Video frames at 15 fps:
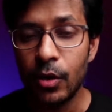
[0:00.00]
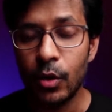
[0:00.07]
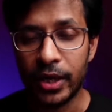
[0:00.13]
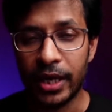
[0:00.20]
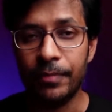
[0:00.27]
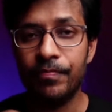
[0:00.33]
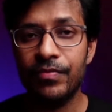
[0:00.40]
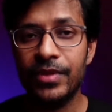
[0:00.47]

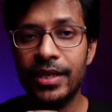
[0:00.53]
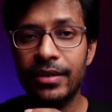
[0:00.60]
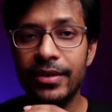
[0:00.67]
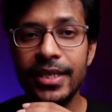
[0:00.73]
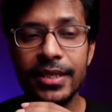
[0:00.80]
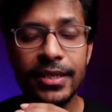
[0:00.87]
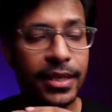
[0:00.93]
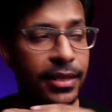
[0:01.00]
Okay, there
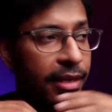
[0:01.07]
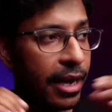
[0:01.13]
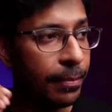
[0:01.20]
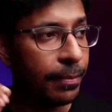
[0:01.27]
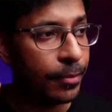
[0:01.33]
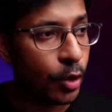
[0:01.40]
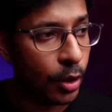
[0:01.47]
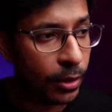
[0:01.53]
is an
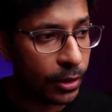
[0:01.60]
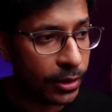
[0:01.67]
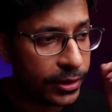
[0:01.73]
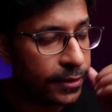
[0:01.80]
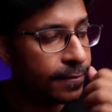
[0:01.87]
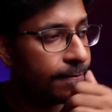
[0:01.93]
app called,